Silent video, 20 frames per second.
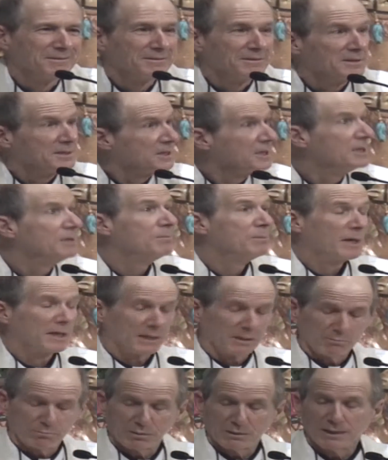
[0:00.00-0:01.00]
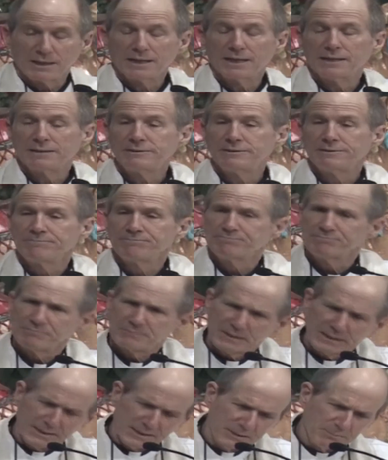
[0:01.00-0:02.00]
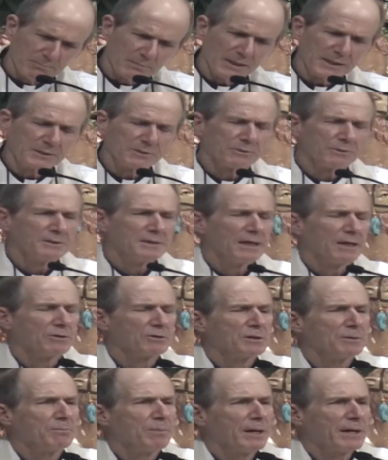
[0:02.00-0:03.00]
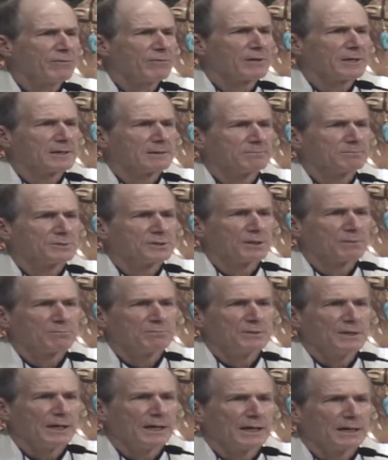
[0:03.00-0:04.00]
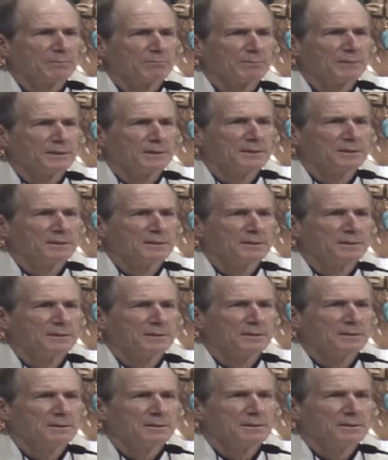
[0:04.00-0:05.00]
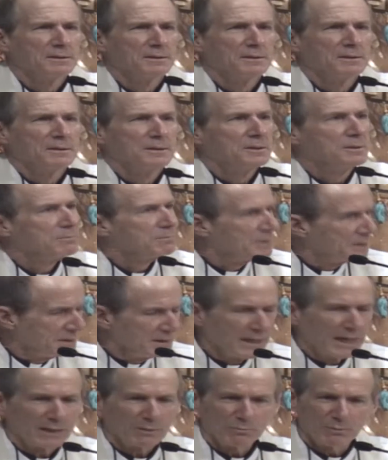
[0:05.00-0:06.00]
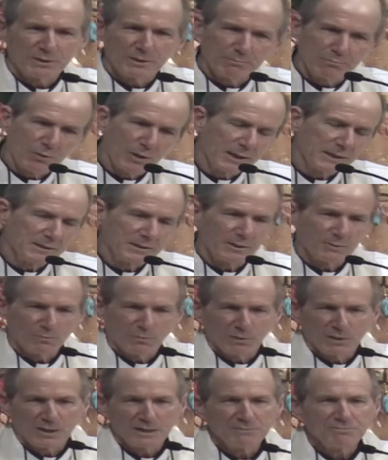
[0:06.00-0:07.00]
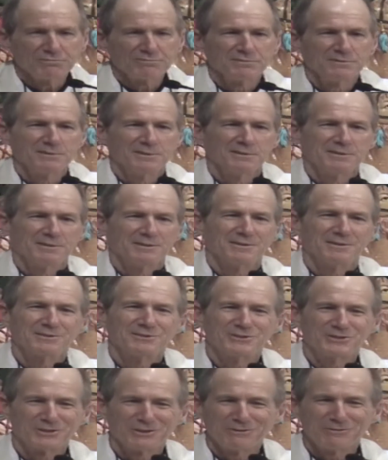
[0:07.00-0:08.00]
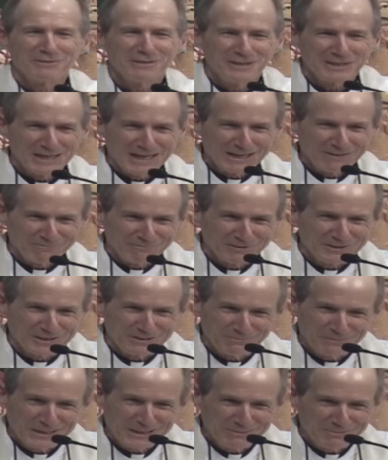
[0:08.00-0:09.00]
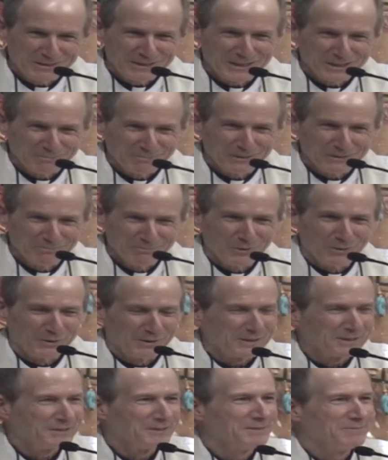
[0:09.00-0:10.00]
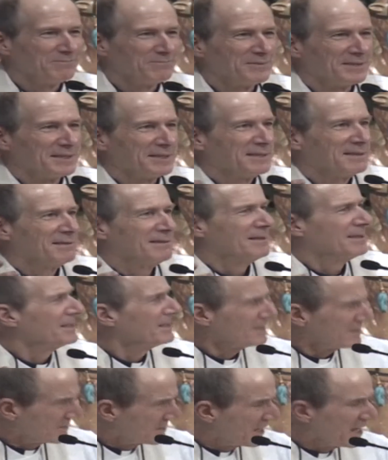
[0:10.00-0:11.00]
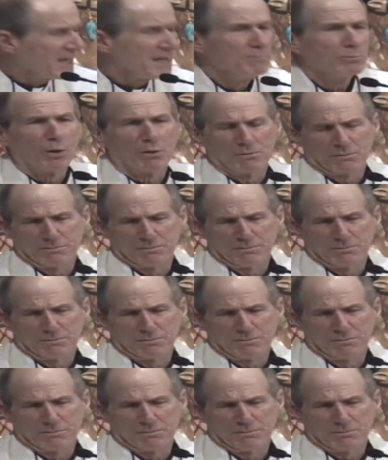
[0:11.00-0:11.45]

He might have planned he might go down to Bethlehem sometime, but not with a pregnant wife, and certainly not for the baby to be born in a stable.